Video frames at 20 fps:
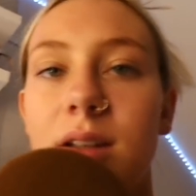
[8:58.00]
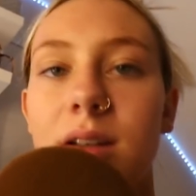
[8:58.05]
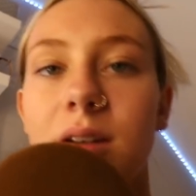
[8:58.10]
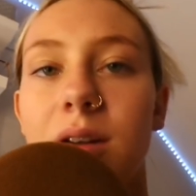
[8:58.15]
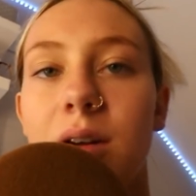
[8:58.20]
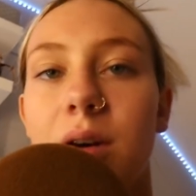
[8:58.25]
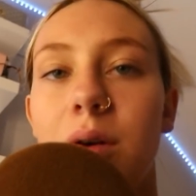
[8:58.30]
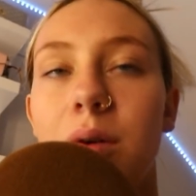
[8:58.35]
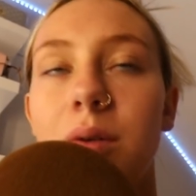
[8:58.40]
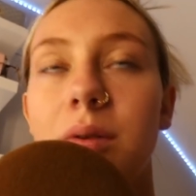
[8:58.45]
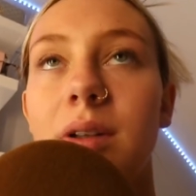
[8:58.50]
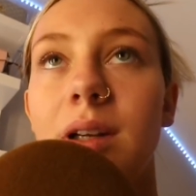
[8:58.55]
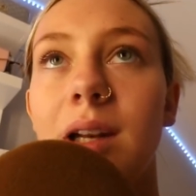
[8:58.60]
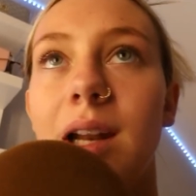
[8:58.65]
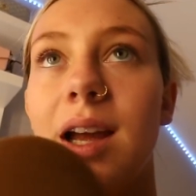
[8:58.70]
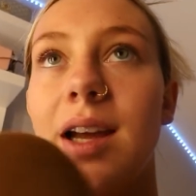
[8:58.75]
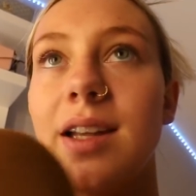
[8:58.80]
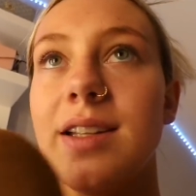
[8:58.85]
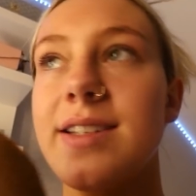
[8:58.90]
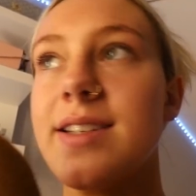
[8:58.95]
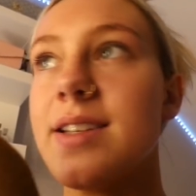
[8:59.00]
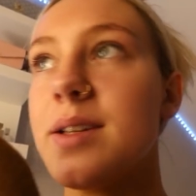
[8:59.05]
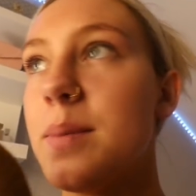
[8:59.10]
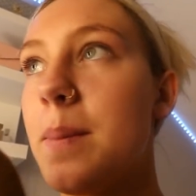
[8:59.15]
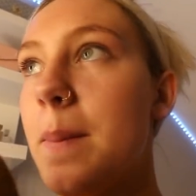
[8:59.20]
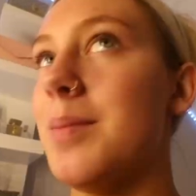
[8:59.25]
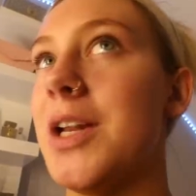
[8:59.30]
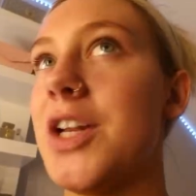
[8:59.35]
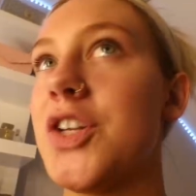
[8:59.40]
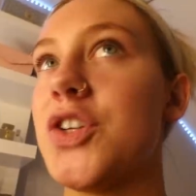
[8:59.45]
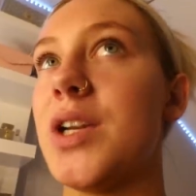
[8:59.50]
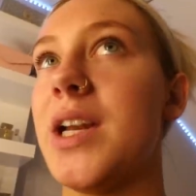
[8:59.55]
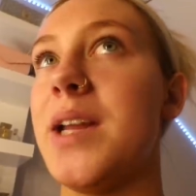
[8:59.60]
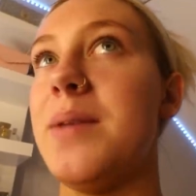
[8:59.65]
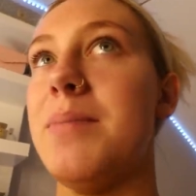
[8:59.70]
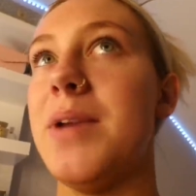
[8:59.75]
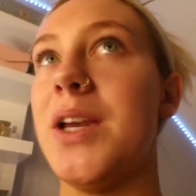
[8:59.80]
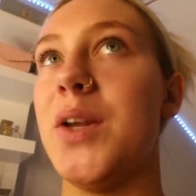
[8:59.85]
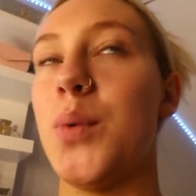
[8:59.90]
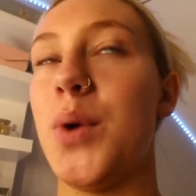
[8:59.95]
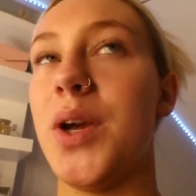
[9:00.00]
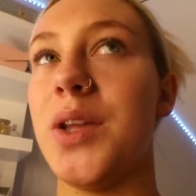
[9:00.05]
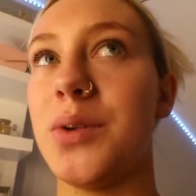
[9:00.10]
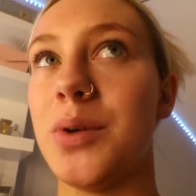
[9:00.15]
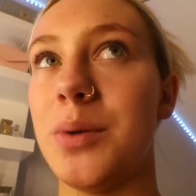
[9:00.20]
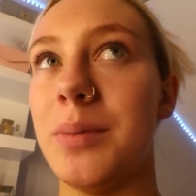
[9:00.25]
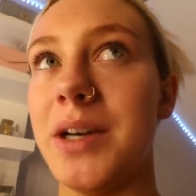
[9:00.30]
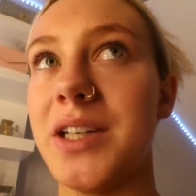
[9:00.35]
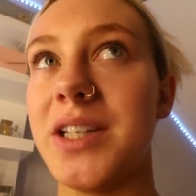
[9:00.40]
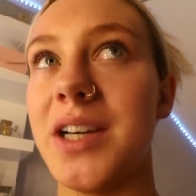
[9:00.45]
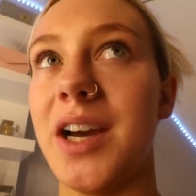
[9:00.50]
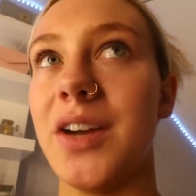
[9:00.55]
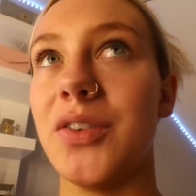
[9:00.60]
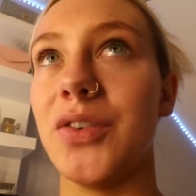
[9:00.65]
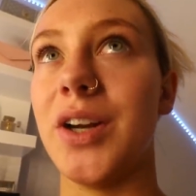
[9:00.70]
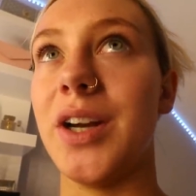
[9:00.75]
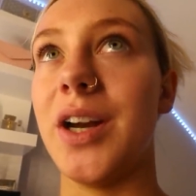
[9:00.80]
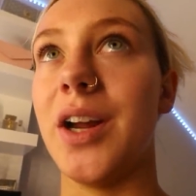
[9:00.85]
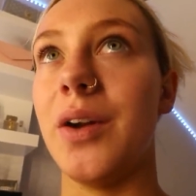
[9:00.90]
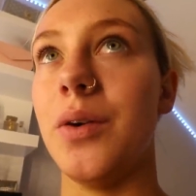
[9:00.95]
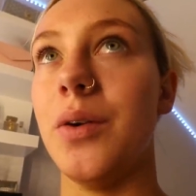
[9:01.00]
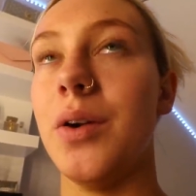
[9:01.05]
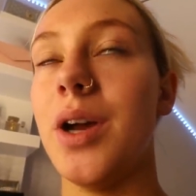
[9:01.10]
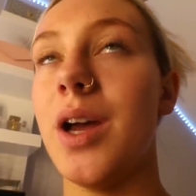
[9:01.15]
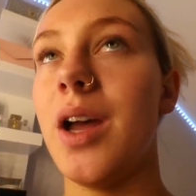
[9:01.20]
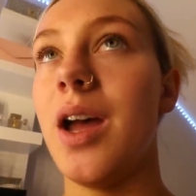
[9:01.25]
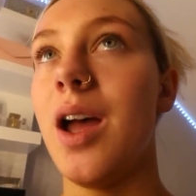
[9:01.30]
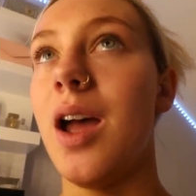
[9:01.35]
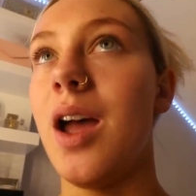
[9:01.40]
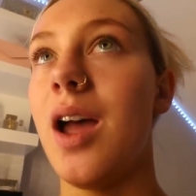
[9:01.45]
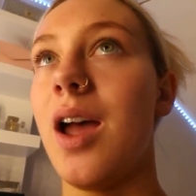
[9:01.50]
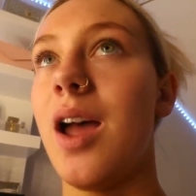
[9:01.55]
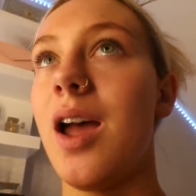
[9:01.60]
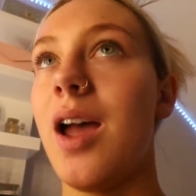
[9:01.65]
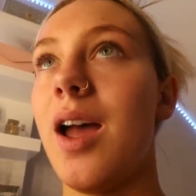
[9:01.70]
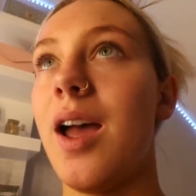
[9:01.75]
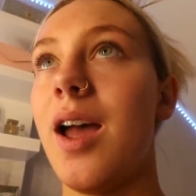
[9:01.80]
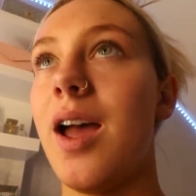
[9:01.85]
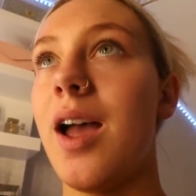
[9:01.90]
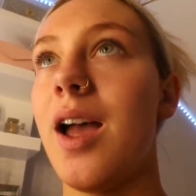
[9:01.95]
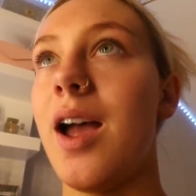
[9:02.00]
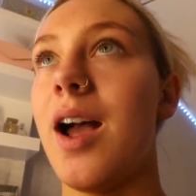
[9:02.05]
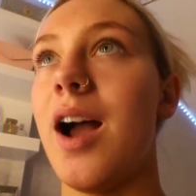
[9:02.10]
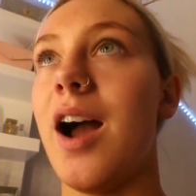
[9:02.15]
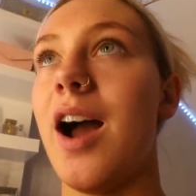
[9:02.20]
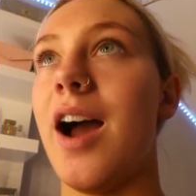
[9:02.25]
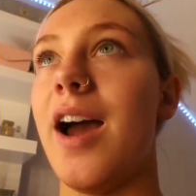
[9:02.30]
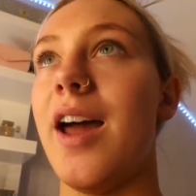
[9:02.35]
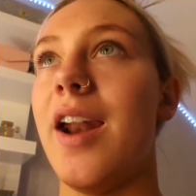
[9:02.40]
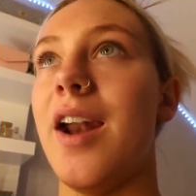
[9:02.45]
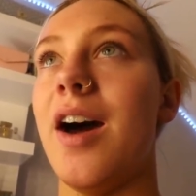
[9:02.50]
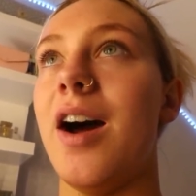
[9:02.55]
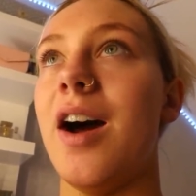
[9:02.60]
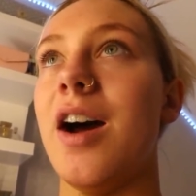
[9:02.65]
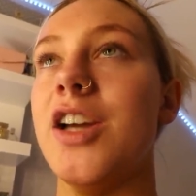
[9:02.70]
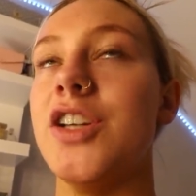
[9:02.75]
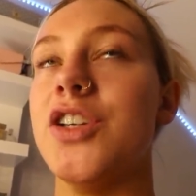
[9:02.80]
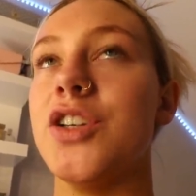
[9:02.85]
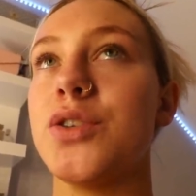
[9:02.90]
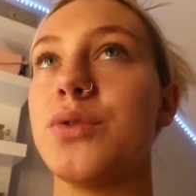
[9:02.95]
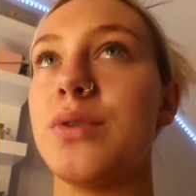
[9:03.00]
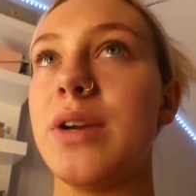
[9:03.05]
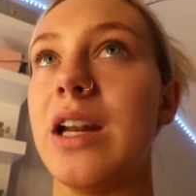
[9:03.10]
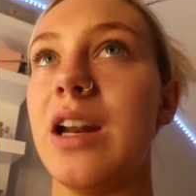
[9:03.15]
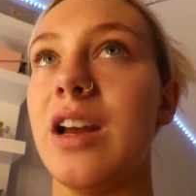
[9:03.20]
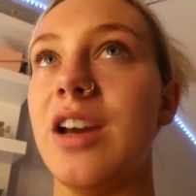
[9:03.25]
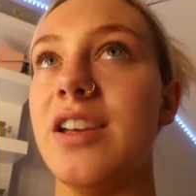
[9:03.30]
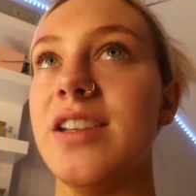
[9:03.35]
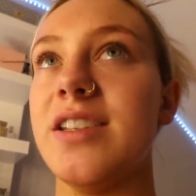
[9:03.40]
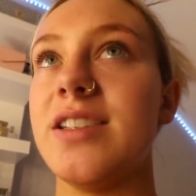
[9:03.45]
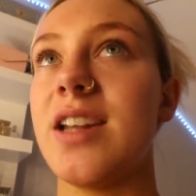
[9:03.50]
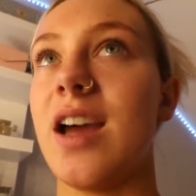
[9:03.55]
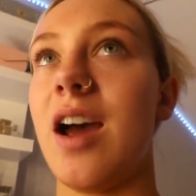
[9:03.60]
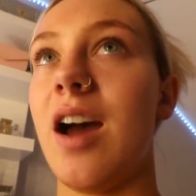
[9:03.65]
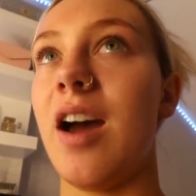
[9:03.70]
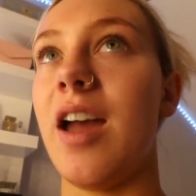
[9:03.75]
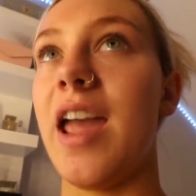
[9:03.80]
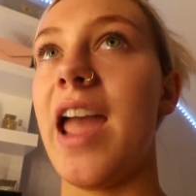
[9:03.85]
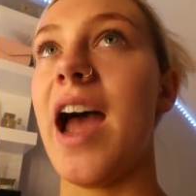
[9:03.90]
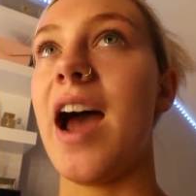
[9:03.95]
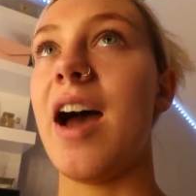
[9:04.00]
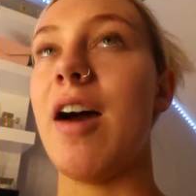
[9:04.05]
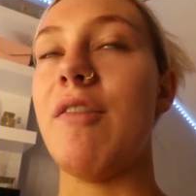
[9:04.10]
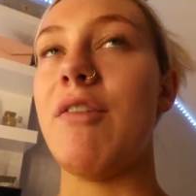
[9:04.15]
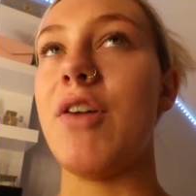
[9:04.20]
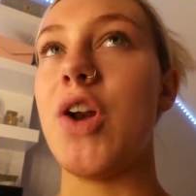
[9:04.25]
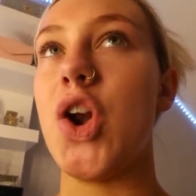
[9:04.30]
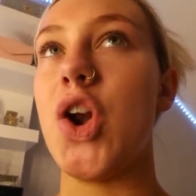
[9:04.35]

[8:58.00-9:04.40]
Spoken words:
No, lads. I'm literally midway through my tan right now, and I just realized I have